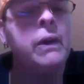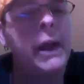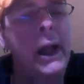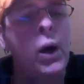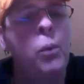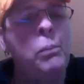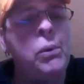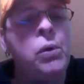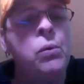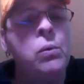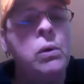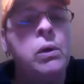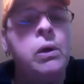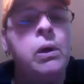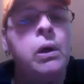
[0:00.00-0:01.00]
help you,
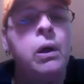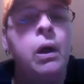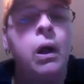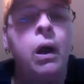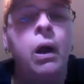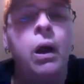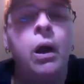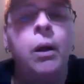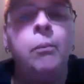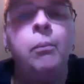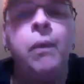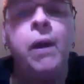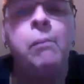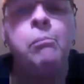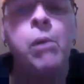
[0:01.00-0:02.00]

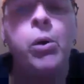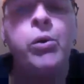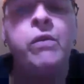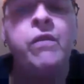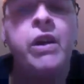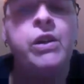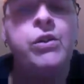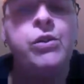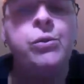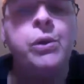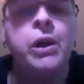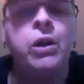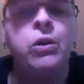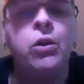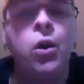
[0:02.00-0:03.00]
that motivate you
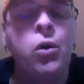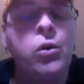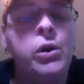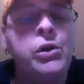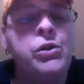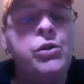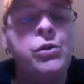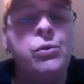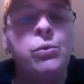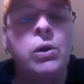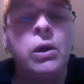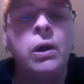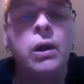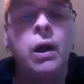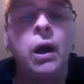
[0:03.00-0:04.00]
and encourage you,
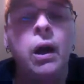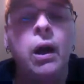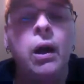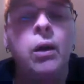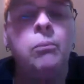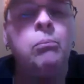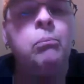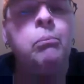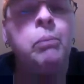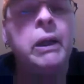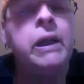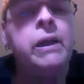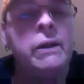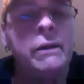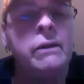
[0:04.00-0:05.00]

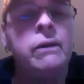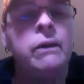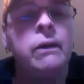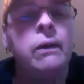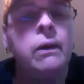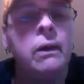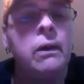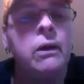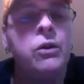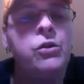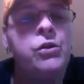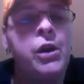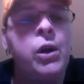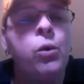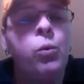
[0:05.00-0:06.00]
please
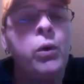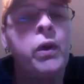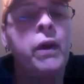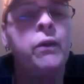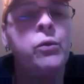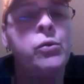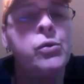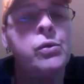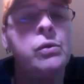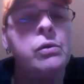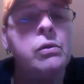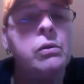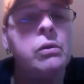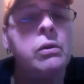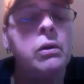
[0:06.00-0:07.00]
share with others.
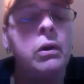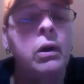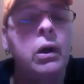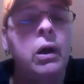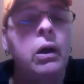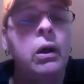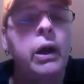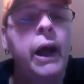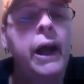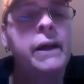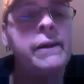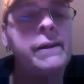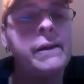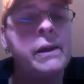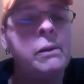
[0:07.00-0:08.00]

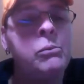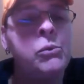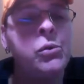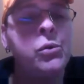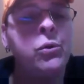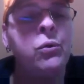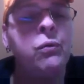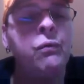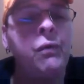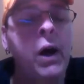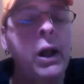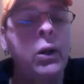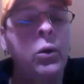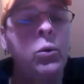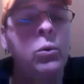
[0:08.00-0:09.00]
Ask them to
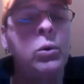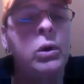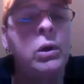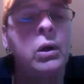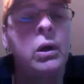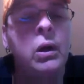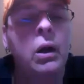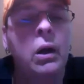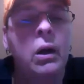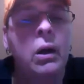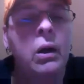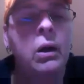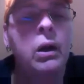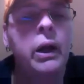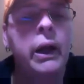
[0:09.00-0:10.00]
follow
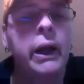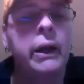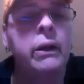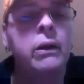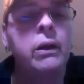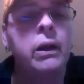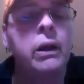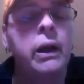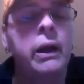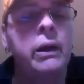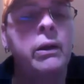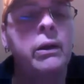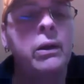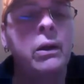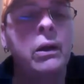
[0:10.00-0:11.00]
and
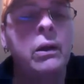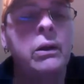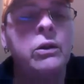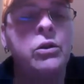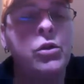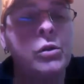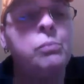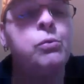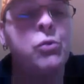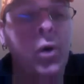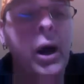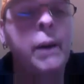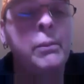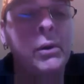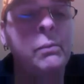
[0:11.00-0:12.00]
to
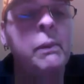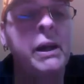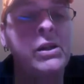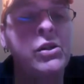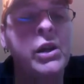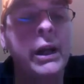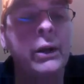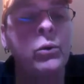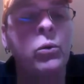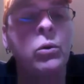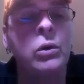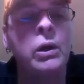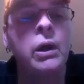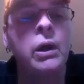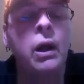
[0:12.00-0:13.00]
subscribe to my channel.
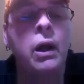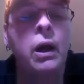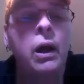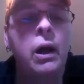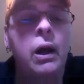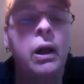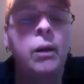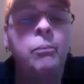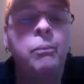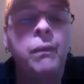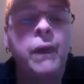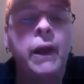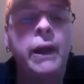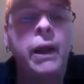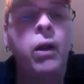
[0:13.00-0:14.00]

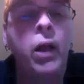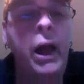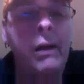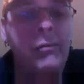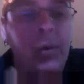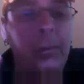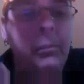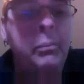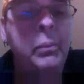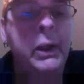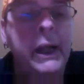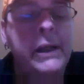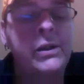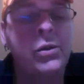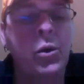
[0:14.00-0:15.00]
And I'll have a
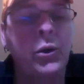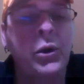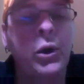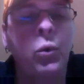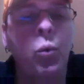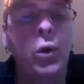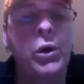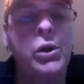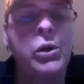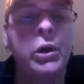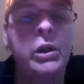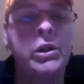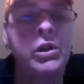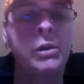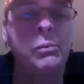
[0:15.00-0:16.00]
place on there where you
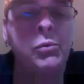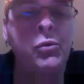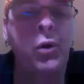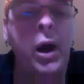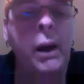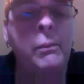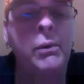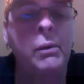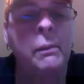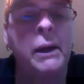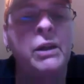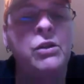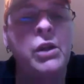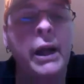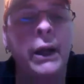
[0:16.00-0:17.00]
can subscribe to
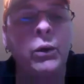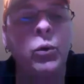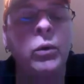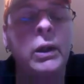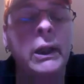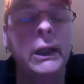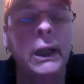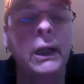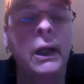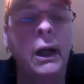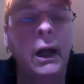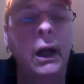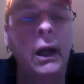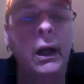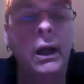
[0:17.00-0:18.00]
my channel.
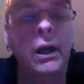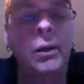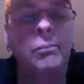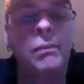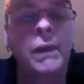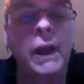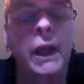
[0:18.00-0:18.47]
But